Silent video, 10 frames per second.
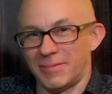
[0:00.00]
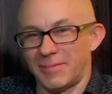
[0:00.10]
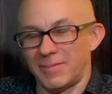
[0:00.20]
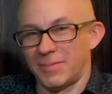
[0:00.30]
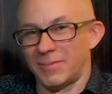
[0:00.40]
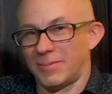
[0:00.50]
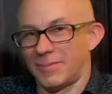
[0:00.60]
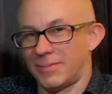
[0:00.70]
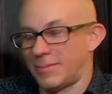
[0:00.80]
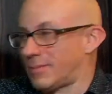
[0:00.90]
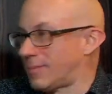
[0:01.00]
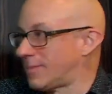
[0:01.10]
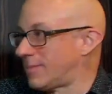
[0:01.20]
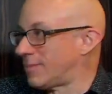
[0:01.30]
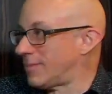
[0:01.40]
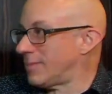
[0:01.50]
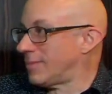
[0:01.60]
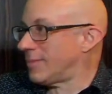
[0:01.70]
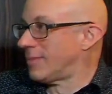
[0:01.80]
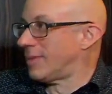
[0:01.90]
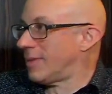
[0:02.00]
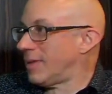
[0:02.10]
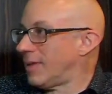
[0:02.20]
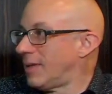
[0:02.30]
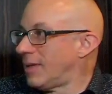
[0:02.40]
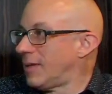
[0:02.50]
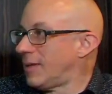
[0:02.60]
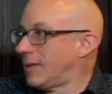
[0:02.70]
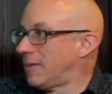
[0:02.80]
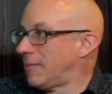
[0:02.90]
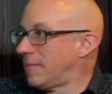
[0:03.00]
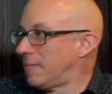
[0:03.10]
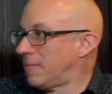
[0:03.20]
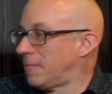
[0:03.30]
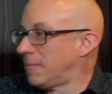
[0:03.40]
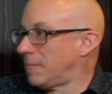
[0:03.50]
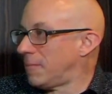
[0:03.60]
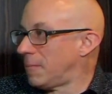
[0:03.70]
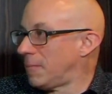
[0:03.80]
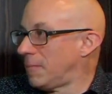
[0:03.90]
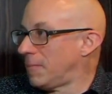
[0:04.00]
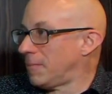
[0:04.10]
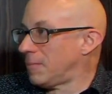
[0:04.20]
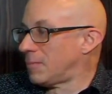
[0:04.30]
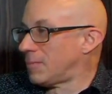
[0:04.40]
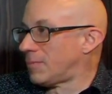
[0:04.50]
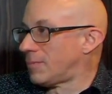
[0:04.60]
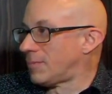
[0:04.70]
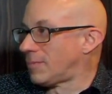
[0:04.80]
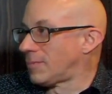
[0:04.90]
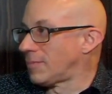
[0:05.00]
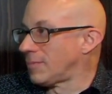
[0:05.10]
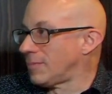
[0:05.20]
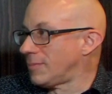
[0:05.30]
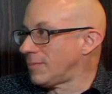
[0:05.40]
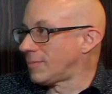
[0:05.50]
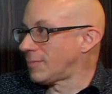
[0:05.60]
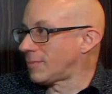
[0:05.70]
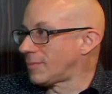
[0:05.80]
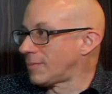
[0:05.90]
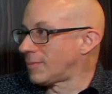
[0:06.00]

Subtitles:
(not speaking)